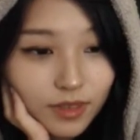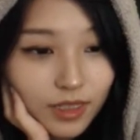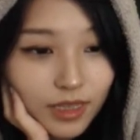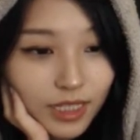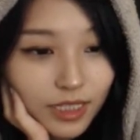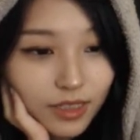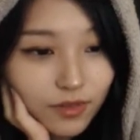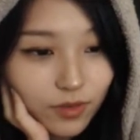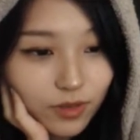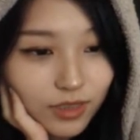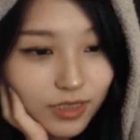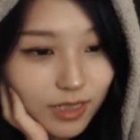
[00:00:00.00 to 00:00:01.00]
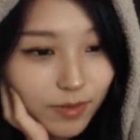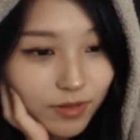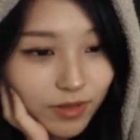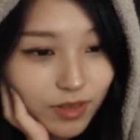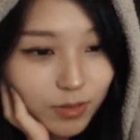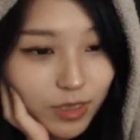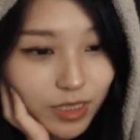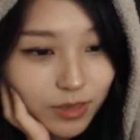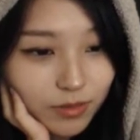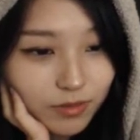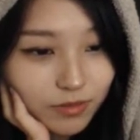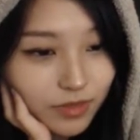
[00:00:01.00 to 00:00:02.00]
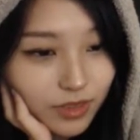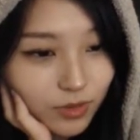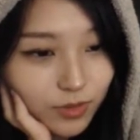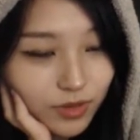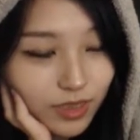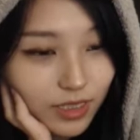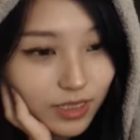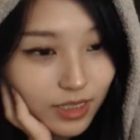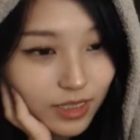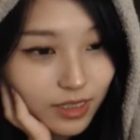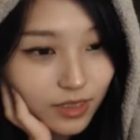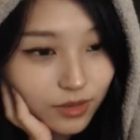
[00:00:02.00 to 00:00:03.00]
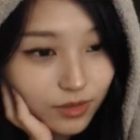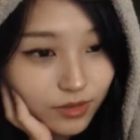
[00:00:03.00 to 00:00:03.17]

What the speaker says: Thank you for subbing with Prime. No, really, thank you.